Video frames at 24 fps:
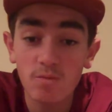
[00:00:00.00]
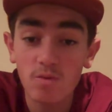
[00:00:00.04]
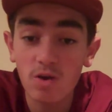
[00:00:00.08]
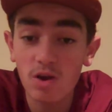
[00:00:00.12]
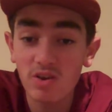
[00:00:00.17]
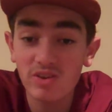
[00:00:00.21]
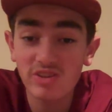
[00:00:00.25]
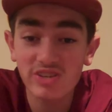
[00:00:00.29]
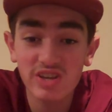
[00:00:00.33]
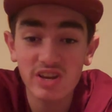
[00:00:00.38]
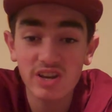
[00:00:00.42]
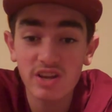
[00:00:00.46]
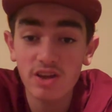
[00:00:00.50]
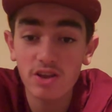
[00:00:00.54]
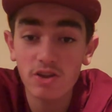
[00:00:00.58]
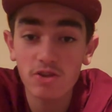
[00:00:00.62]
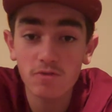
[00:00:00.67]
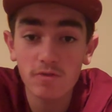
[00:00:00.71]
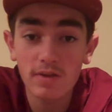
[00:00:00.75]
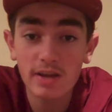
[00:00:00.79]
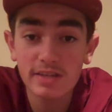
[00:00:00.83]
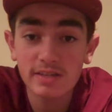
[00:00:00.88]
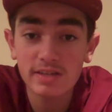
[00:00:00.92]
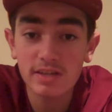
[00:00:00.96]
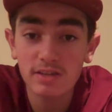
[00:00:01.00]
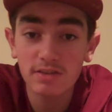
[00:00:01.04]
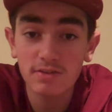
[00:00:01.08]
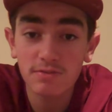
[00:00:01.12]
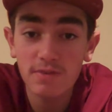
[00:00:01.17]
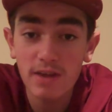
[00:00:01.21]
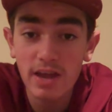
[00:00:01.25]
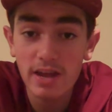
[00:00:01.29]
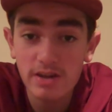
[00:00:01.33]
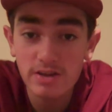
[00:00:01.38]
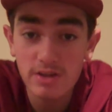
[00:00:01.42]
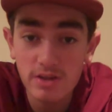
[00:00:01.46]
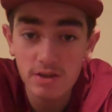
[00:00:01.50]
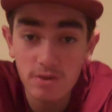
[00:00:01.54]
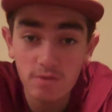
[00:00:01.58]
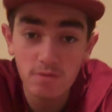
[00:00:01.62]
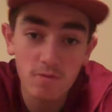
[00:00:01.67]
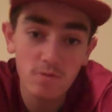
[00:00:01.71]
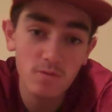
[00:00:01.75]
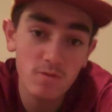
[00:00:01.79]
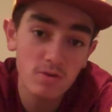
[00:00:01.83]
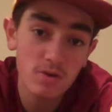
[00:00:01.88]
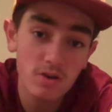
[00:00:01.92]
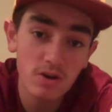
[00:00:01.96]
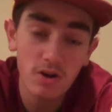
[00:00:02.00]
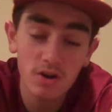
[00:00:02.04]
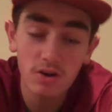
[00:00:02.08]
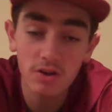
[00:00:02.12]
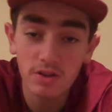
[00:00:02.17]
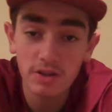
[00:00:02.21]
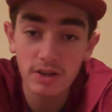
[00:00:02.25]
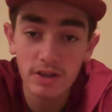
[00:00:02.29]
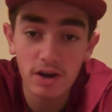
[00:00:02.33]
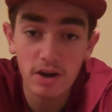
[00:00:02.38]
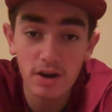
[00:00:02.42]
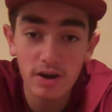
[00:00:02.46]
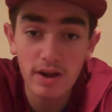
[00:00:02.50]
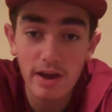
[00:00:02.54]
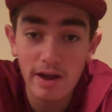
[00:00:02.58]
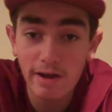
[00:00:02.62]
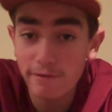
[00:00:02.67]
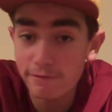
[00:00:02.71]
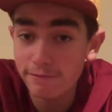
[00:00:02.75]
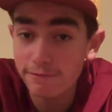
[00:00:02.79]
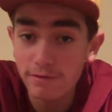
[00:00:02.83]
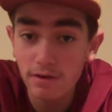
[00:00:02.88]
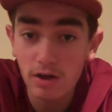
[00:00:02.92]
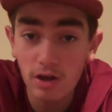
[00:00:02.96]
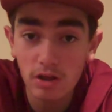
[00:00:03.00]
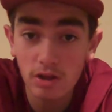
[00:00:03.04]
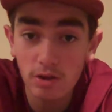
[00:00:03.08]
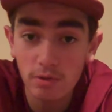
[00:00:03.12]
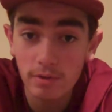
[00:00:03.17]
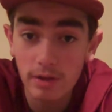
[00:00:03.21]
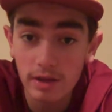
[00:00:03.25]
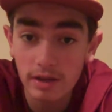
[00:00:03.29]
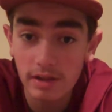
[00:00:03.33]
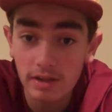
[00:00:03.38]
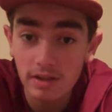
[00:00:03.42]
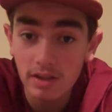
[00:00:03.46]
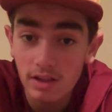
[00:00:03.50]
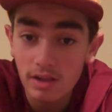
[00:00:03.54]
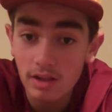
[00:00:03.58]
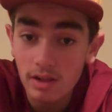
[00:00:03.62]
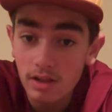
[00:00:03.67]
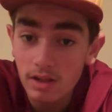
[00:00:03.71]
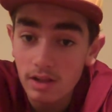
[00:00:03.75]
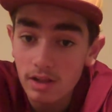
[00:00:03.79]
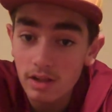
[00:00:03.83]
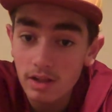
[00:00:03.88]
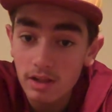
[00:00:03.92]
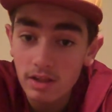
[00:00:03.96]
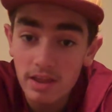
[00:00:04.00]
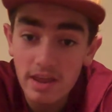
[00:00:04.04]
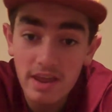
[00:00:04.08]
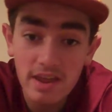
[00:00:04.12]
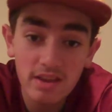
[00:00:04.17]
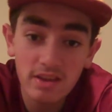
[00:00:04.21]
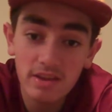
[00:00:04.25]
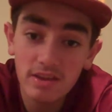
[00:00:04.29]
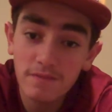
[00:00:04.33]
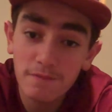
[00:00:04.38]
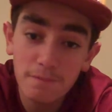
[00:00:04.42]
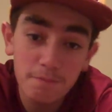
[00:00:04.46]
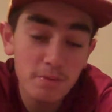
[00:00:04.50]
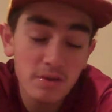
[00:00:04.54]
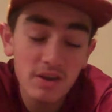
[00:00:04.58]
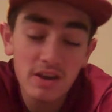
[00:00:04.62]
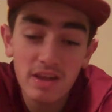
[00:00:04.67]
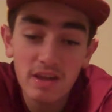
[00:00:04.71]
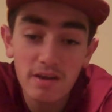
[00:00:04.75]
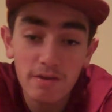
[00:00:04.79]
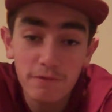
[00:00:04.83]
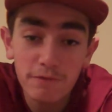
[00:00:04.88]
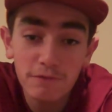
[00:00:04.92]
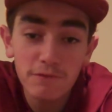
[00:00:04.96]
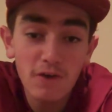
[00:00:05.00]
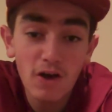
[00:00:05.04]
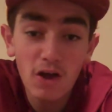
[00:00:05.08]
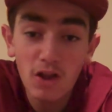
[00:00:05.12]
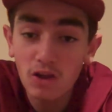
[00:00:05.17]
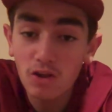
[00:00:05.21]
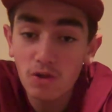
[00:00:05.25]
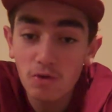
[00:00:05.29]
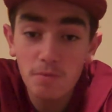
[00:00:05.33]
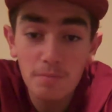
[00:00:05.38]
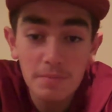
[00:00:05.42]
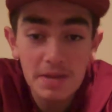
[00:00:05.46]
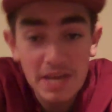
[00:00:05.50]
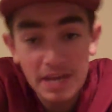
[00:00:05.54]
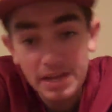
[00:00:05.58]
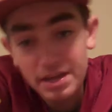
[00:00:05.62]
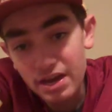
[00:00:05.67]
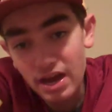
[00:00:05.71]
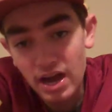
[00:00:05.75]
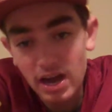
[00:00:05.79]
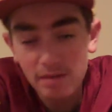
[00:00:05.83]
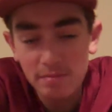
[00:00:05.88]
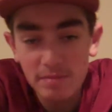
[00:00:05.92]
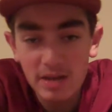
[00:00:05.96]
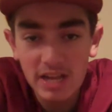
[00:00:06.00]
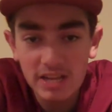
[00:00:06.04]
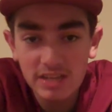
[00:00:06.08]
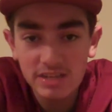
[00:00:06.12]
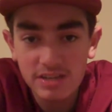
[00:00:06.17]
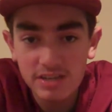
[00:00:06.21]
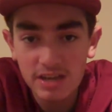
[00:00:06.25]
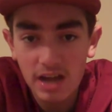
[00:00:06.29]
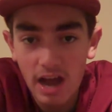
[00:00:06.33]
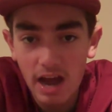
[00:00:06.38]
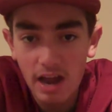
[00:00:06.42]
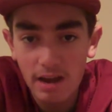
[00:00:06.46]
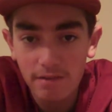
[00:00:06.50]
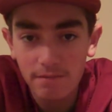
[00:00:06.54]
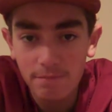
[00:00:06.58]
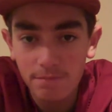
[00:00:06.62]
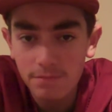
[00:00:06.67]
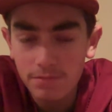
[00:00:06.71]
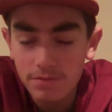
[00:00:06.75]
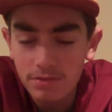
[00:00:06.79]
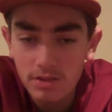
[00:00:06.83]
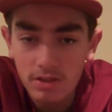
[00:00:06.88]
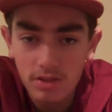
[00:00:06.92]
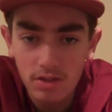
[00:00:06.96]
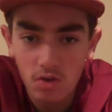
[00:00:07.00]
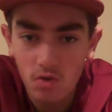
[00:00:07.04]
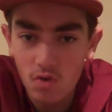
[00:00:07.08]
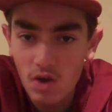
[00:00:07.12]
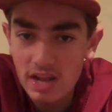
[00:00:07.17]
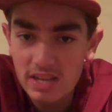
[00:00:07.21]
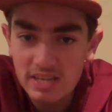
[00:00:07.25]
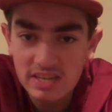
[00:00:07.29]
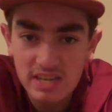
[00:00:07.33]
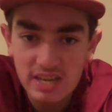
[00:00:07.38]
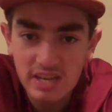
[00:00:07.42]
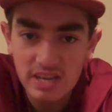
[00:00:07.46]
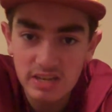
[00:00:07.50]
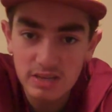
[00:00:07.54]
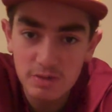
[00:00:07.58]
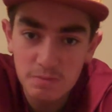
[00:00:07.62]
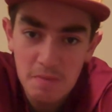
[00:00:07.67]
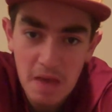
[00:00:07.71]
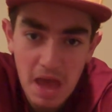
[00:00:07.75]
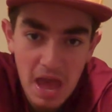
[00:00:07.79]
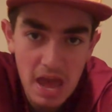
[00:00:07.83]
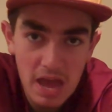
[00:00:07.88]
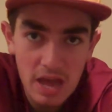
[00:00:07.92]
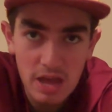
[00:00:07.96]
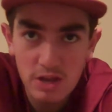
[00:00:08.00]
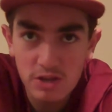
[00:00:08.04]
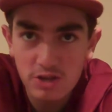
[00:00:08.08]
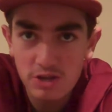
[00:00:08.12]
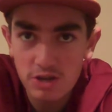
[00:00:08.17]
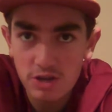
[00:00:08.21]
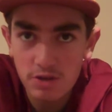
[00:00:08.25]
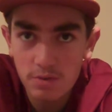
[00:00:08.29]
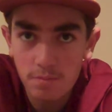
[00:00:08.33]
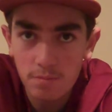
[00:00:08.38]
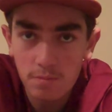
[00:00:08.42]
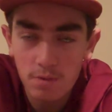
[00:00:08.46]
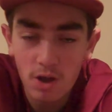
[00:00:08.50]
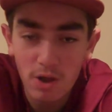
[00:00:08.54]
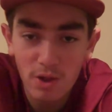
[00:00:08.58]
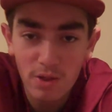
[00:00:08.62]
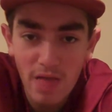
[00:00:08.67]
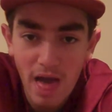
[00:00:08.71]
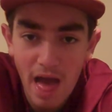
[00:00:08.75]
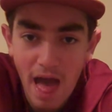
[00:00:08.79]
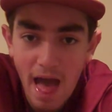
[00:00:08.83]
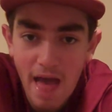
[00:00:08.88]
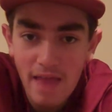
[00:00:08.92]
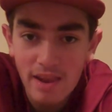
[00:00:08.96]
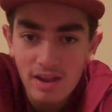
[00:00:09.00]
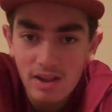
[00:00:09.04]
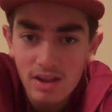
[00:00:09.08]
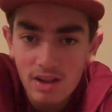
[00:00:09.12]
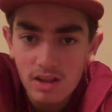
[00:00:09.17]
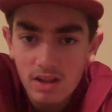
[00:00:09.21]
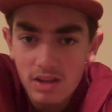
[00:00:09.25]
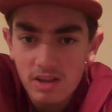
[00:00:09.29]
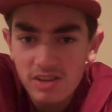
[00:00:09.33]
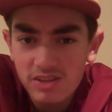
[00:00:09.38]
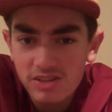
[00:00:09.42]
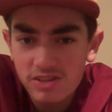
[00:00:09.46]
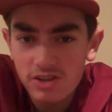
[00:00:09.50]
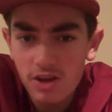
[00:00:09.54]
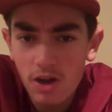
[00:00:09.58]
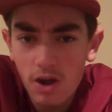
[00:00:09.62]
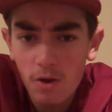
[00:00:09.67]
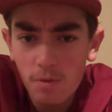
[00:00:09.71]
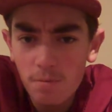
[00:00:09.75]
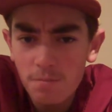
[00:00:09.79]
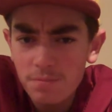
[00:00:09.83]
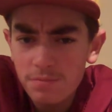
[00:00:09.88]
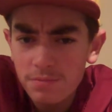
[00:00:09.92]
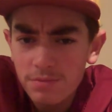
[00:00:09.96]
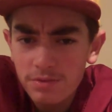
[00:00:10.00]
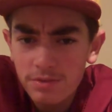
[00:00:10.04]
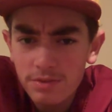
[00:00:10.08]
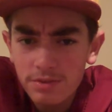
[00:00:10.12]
well as any other Redskins page that you currently are not following. They leave plenty of follow me comments on the Redskins page and all that. So,